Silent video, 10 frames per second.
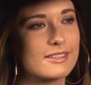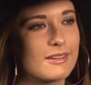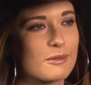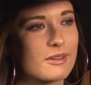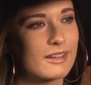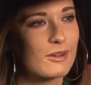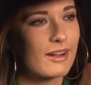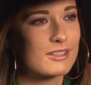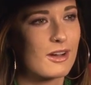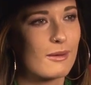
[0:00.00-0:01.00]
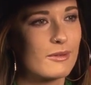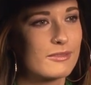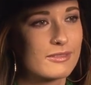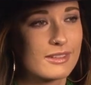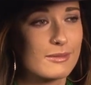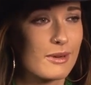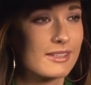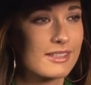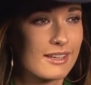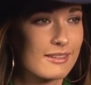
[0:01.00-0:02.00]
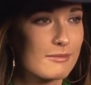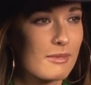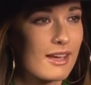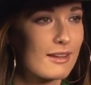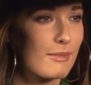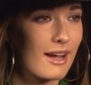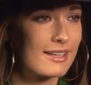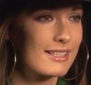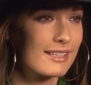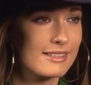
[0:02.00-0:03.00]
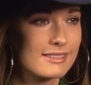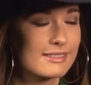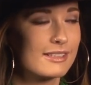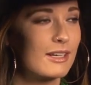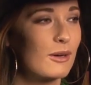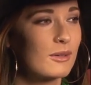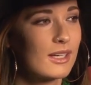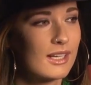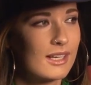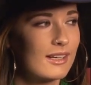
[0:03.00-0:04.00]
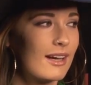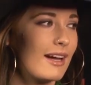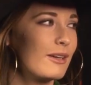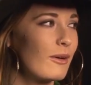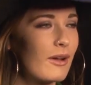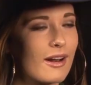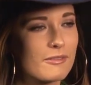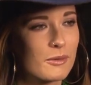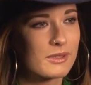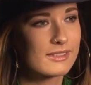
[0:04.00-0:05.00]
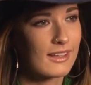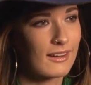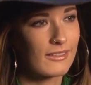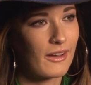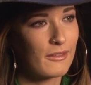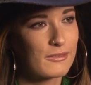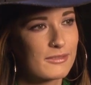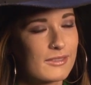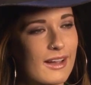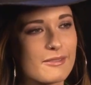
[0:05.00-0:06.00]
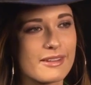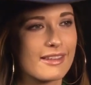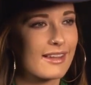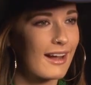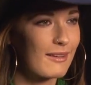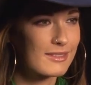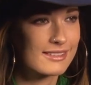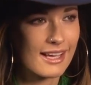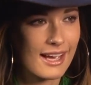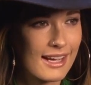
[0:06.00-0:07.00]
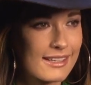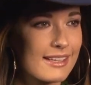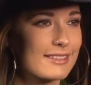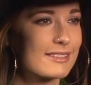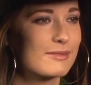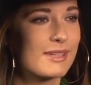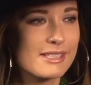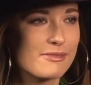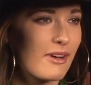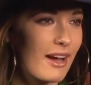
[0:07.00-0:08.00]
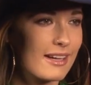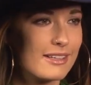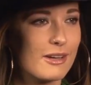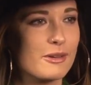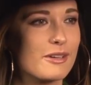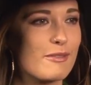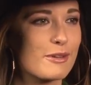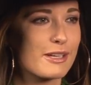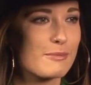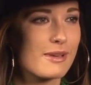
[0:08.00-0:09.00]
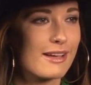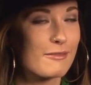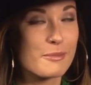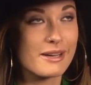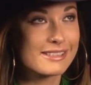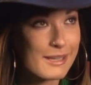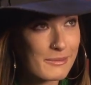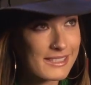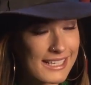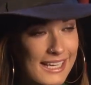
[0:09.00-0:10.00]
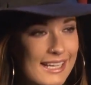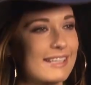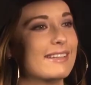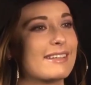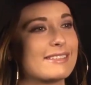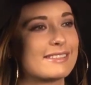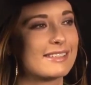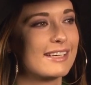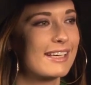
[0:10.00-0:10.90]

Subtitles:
done a really great job of embracing me and my ideas, you know. I know not everyone's gonna love everything that I have to say, and that's fine. You know, you're never gonna be everybody's cup of tea, and that's